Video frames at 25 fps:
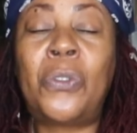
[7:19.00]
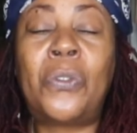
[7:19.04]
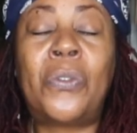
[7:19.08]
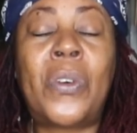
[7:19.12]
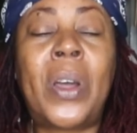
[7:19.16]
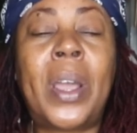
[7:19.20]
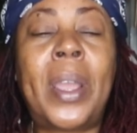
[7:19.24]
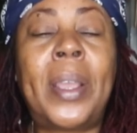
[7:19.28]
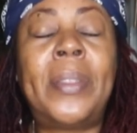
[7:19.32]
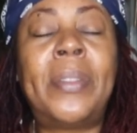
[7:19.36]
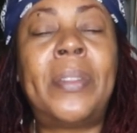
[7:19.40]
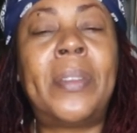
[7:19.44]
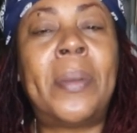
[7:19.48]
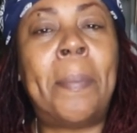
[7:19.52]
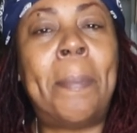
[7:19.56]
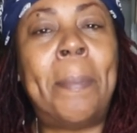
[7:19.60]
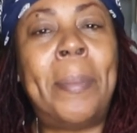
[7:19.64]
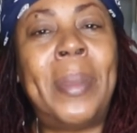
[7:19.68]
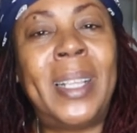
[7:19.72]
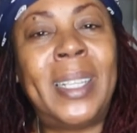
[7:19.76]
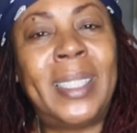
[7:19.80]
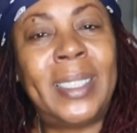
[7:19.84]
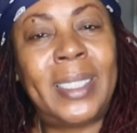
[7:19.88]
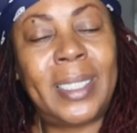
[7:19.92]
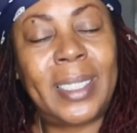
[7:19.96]
find the
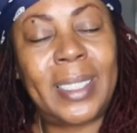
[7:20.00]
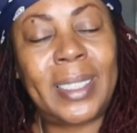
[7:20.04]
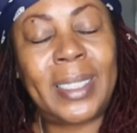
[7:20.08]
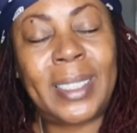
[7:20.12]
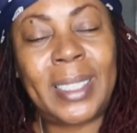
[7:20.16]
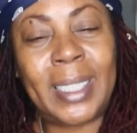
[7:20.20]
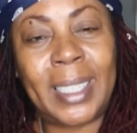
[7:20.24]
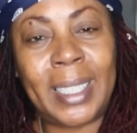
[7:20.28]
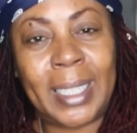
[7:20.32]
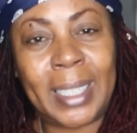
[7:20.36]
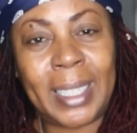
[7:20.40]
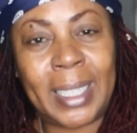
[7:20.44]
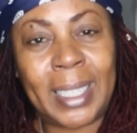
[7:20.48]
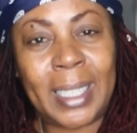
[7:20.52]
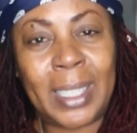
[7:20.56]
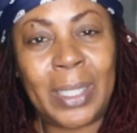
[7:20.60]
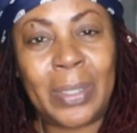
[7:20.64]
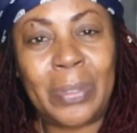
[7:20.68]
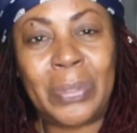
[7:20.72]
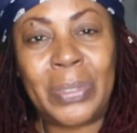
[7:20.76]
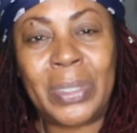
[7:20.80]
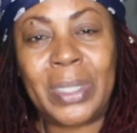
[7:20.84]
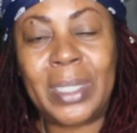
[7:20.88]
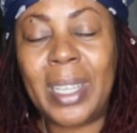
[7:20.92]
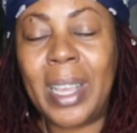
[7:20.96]
mint tea
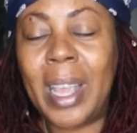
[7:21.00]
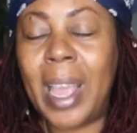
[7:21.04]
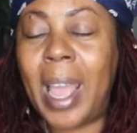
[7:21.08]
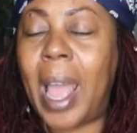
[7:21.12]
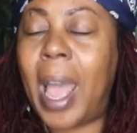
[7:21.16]
leaves.